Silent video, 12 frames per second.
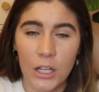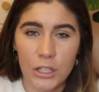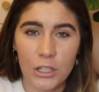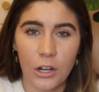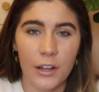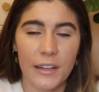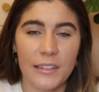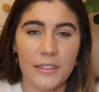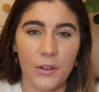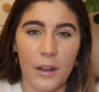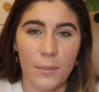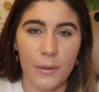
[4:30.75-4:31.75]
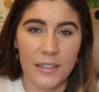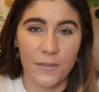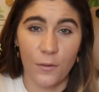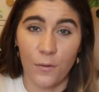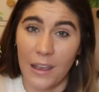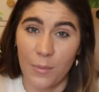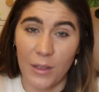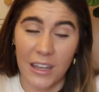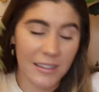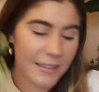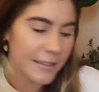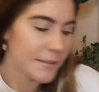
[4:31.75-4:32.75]
Target is a great place for fake
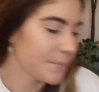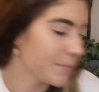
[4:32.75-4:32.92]
plants.